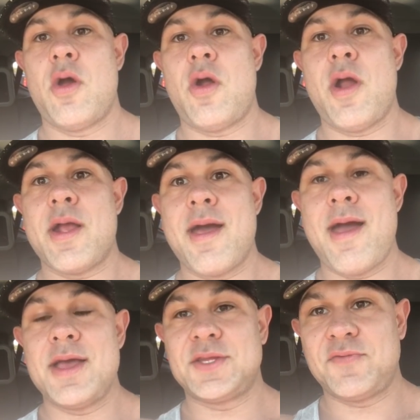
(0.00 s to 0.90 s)
All right,
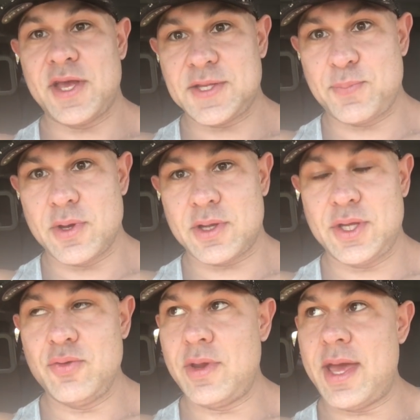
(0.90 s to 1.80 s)
guys, Facebook
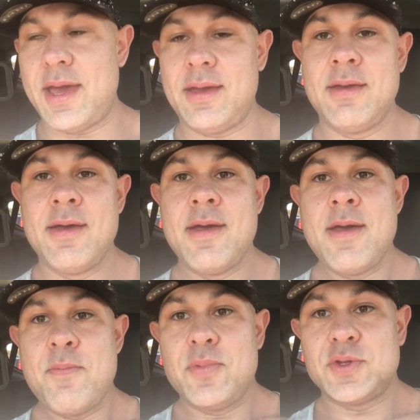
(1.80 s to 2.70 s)
Q&A.
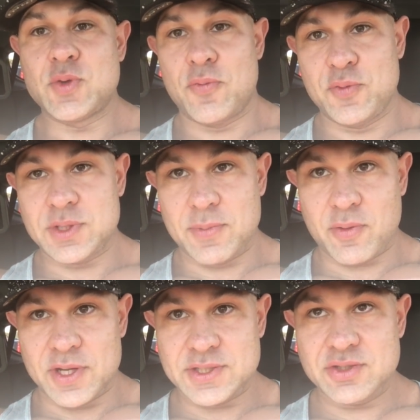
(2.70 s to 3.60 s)
Sorting through some of
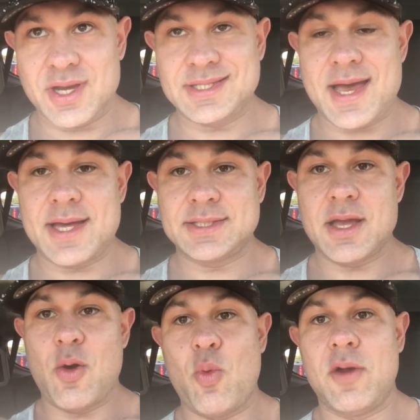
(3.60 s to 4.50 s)
the questions you guys
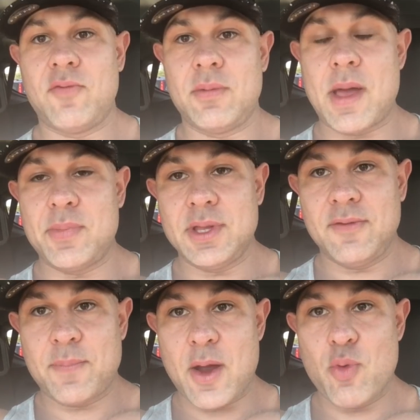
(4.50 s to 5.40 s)
asked. One of them, I
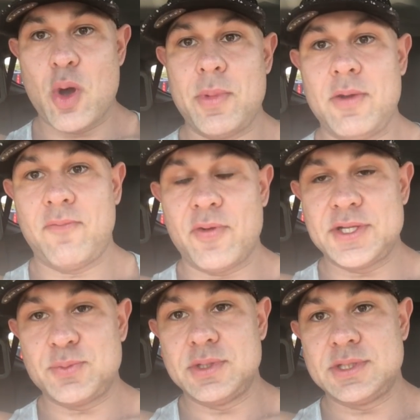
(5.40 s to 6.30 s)
believe, by Roman
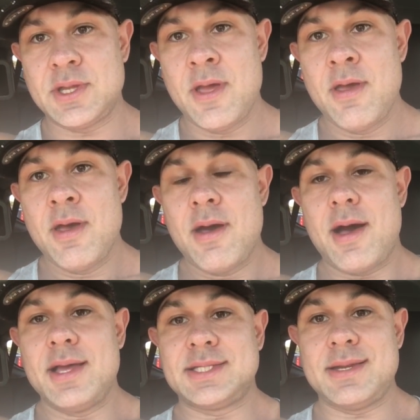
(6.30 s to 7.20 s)
Fritz was,
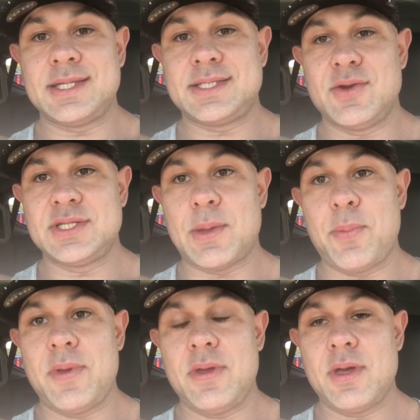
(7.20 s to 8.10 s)
is it necessary to
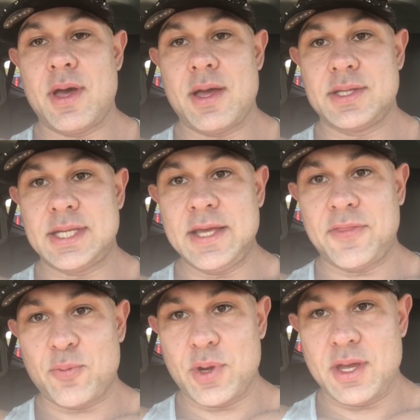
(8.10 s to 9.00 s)
supplement
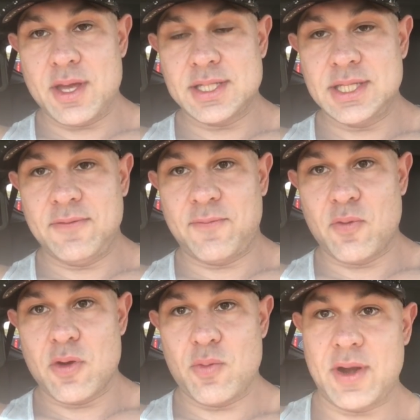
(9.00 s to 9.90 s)
T3 and
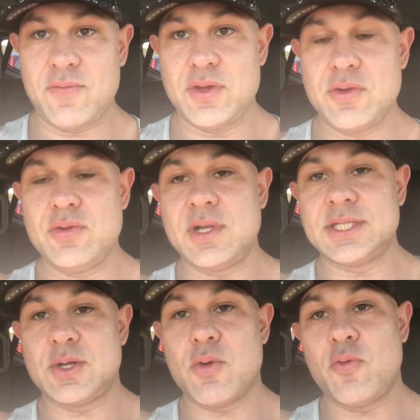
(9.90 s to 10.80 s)
T4 whenever you're
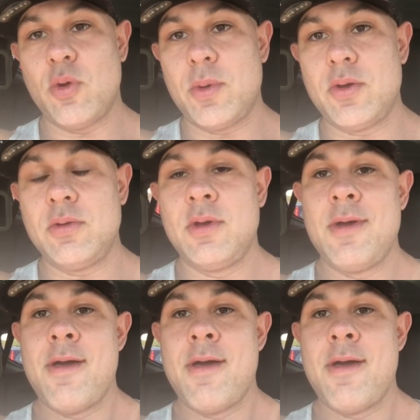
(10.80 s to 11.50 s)
utilizing growth hormone?